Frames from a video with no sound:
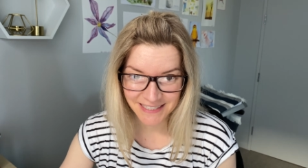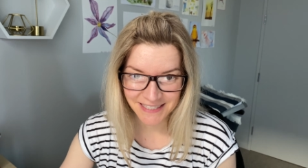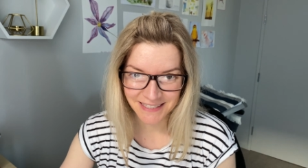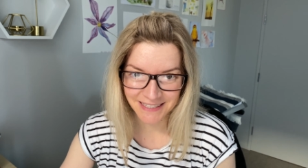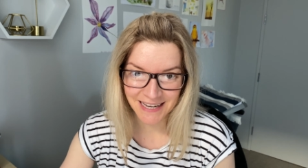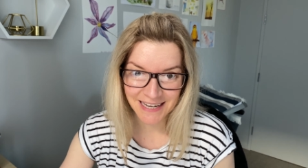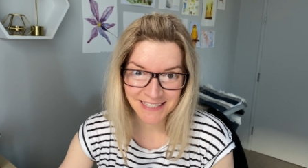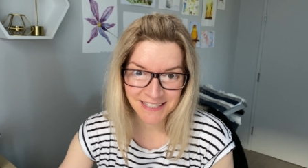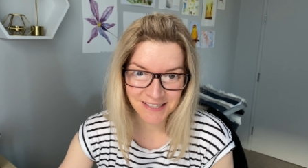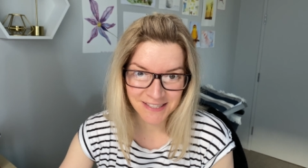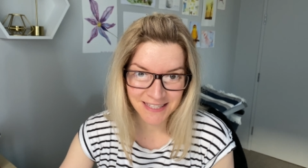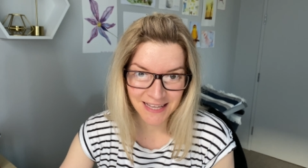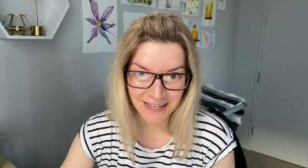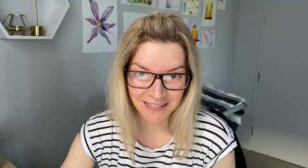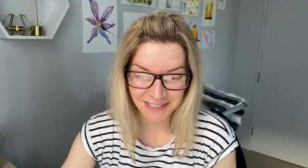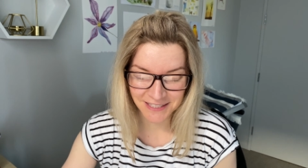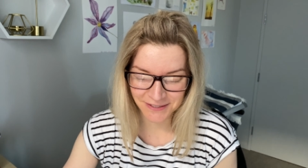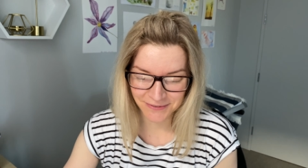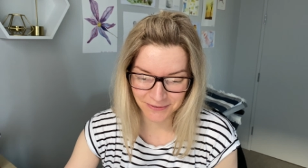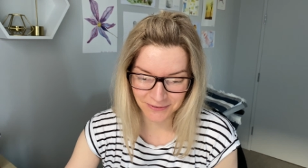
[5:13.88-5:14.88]
an
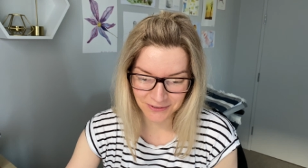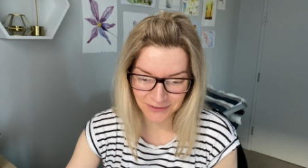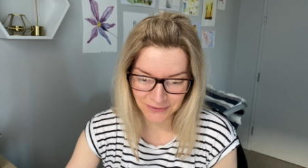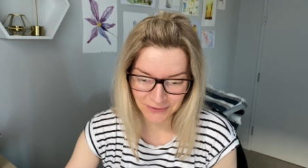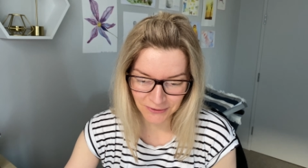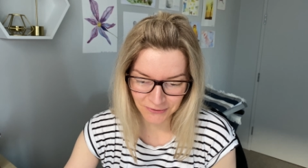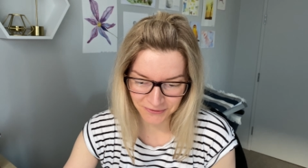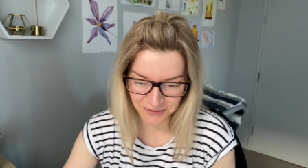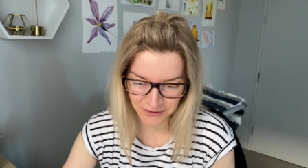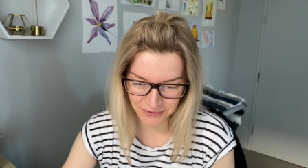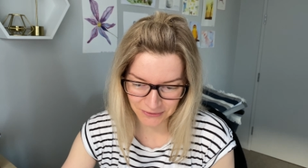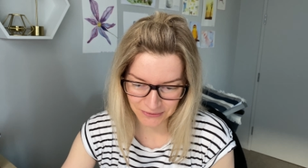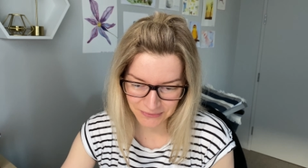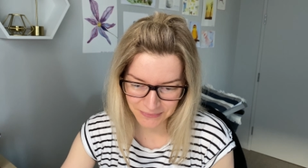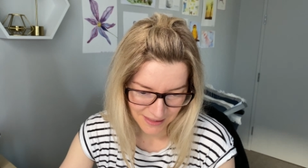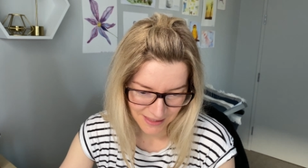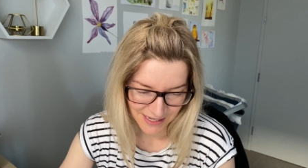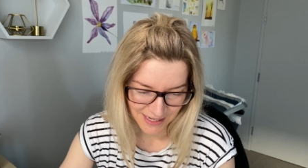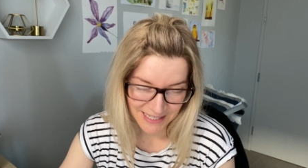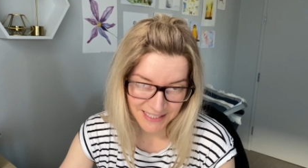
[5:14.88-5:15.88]
exercise for all of you.
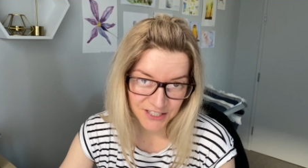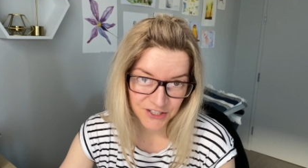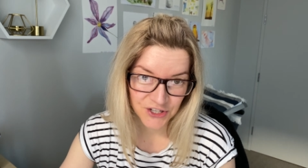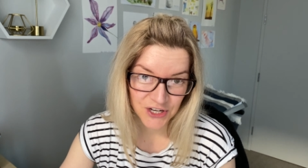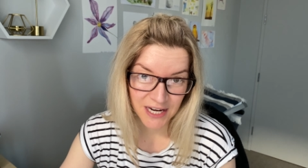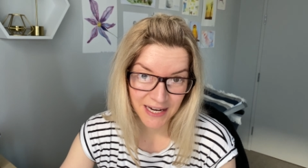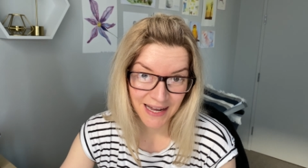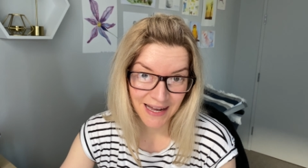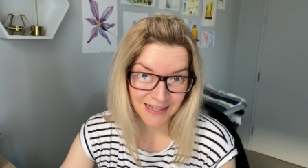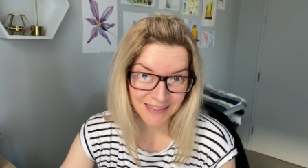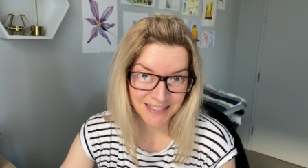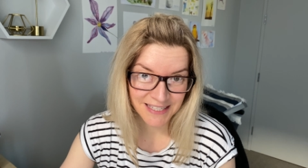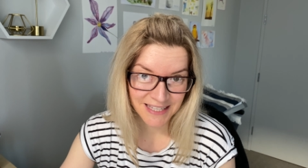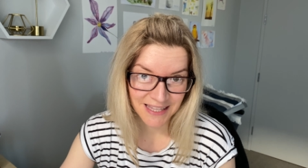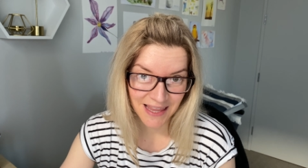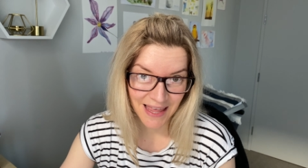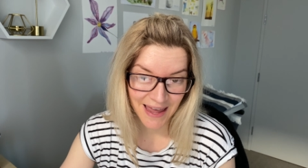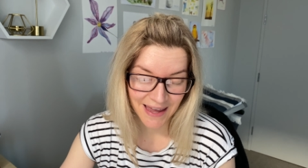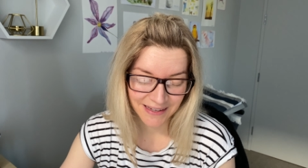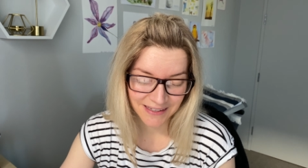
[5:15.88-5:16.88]
Let's check out
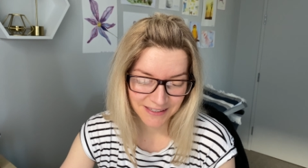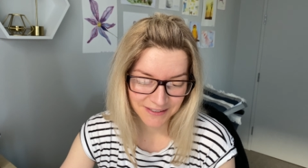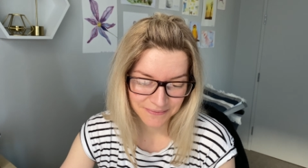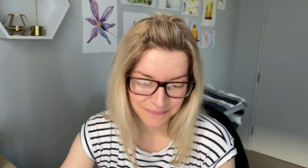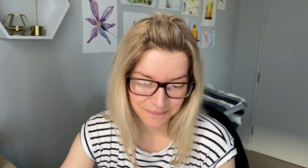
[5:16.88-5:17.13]
Slack